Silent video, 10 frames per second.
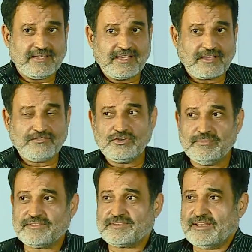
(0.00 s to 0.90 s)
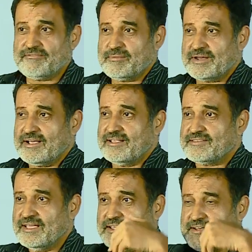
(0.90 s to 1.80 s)
consumers and everybody else
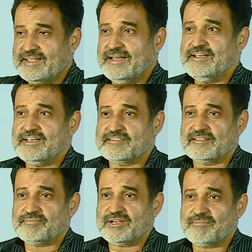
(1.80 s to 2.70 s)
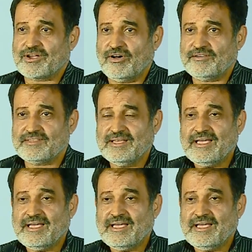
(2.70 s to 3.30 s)
is getting disrupted because